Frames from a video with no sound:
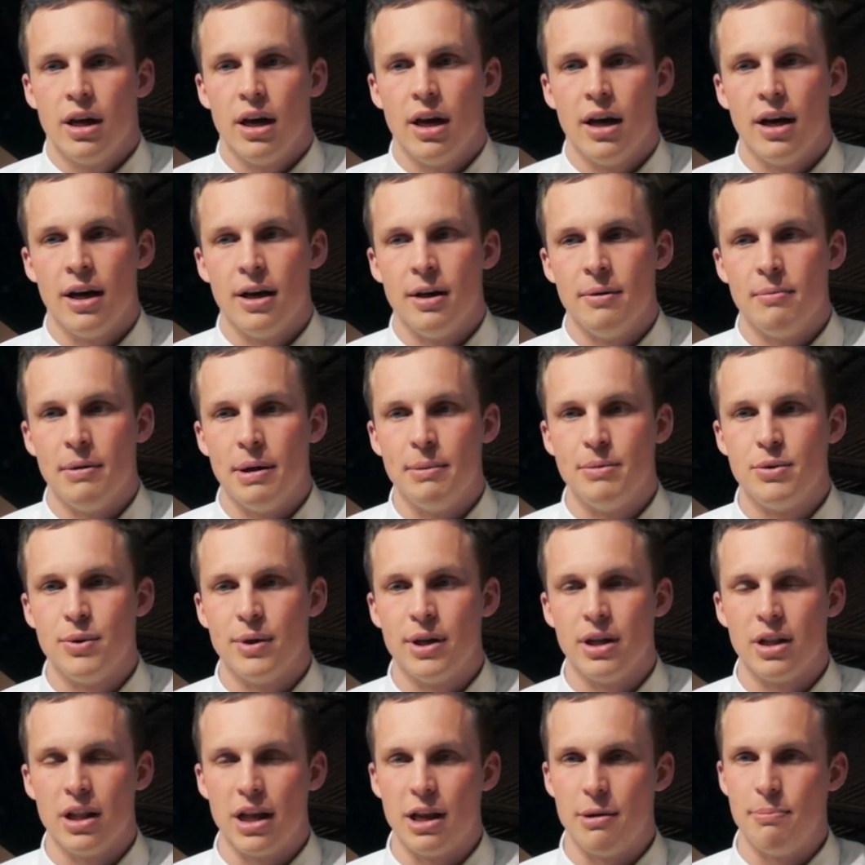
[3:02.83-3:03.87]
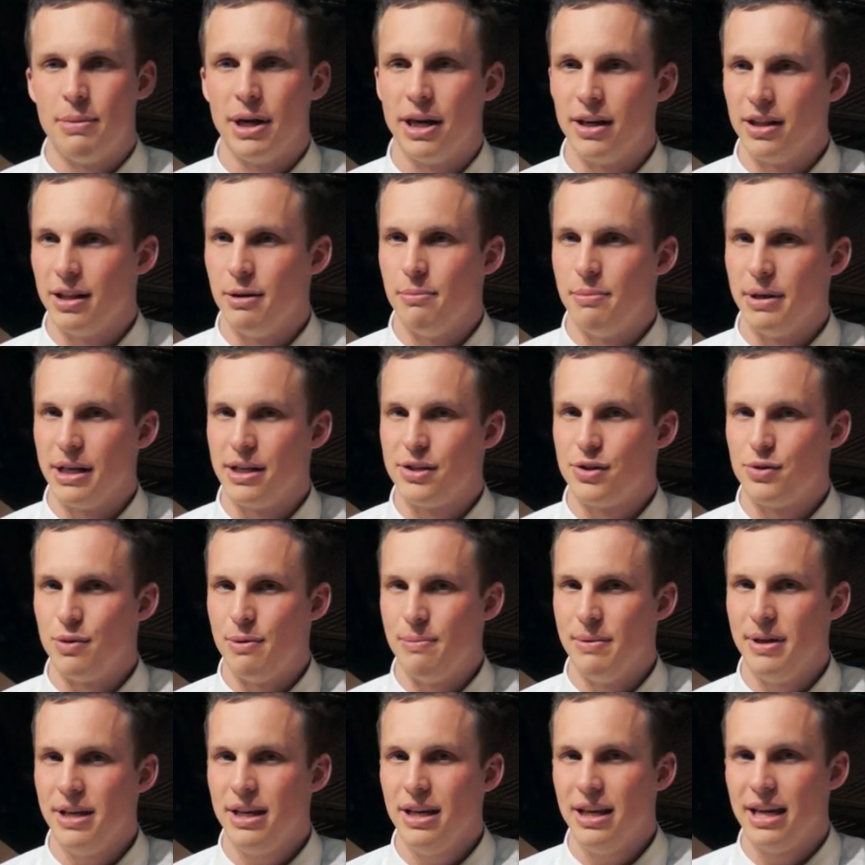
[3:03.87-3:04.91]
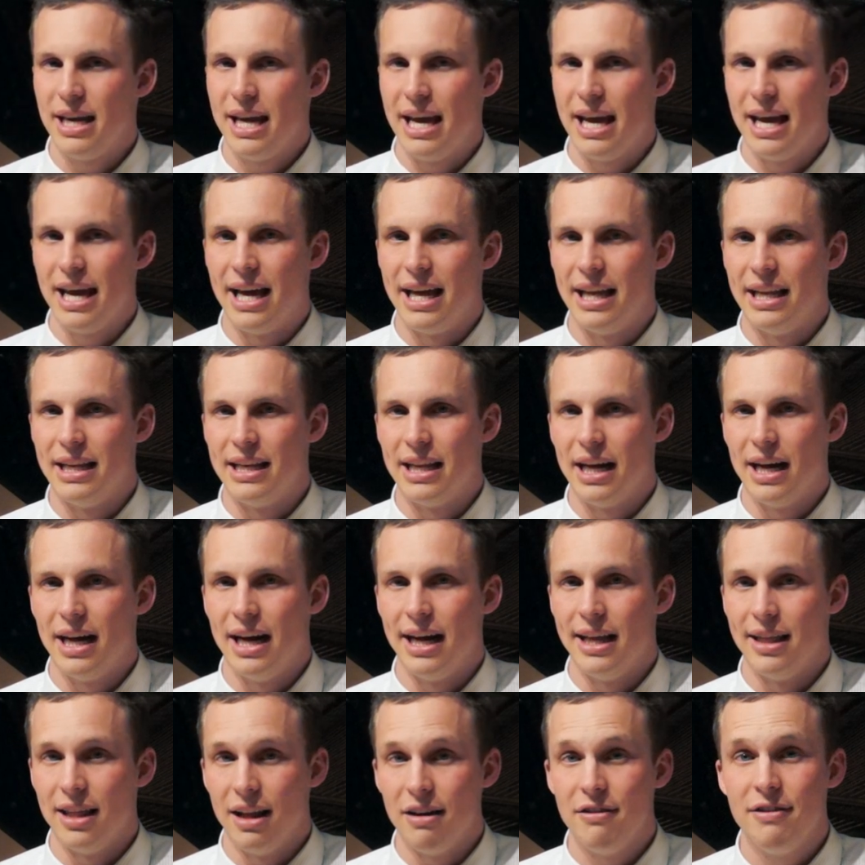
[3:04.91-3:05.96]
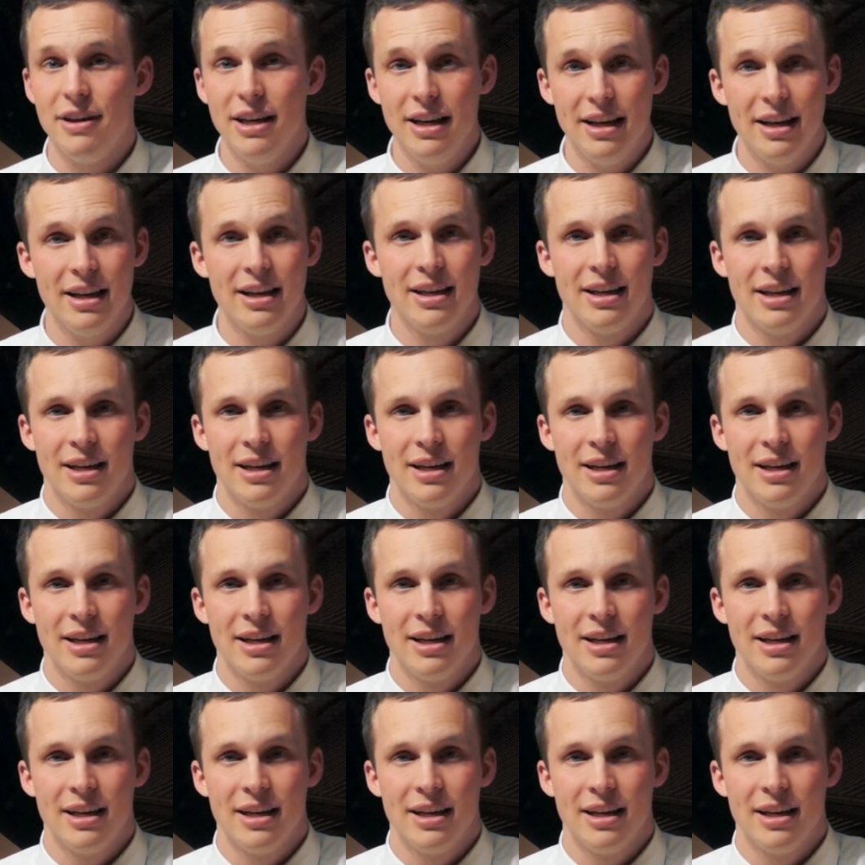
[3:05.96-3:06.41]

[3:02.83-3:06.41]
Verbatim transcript: Um, I'm doing a lot of Paralympic swimming and I love it,